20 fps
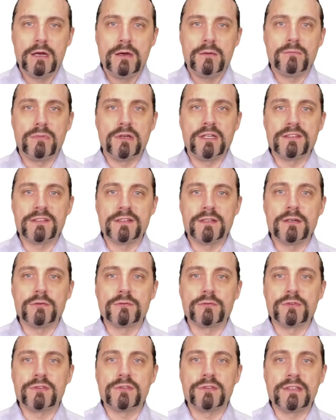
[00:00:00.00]
Please
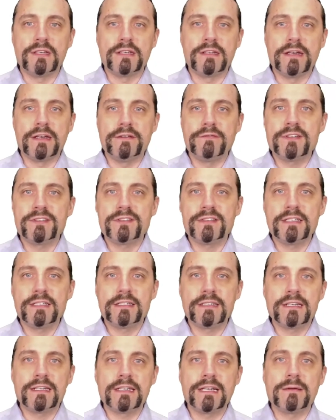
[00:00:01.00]
note that
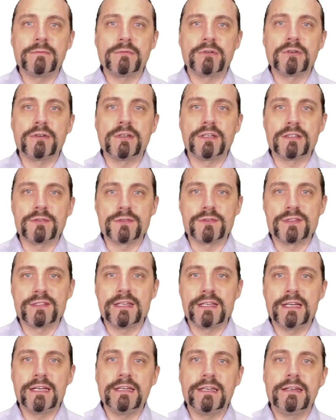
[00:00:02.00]
everything that I'm going to
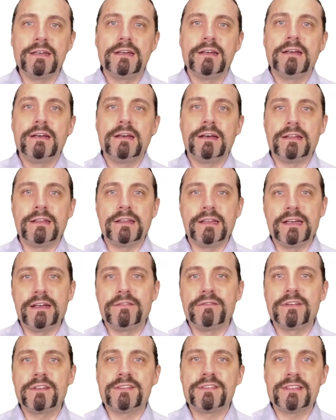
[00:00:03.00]
say and
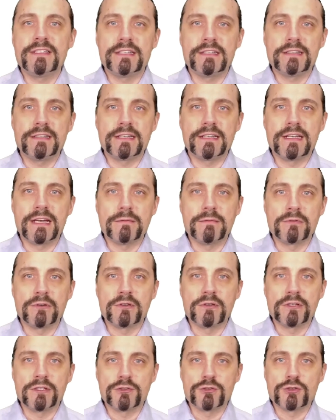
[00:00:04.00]
everything that I'm
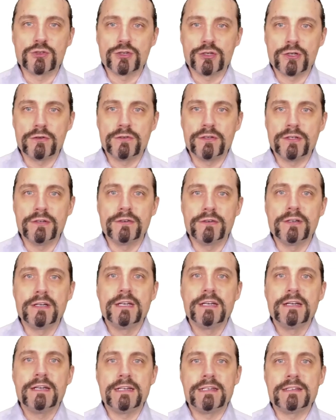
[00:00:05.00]
going to show you
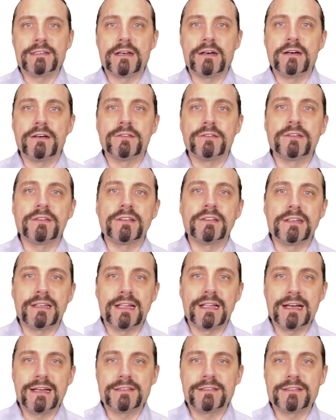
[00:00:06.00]
is under the
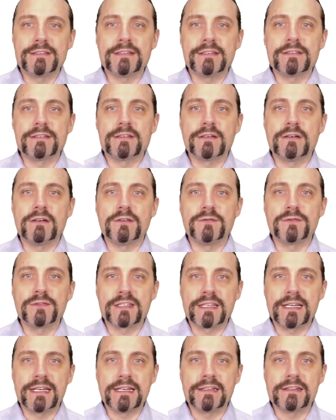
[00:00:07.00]
license of
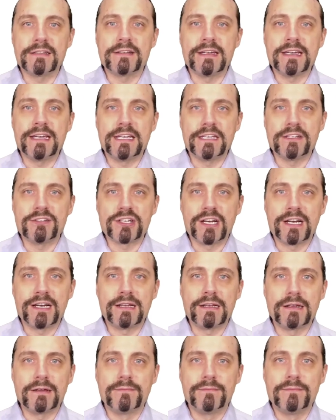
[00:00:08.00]
Scaled Agile.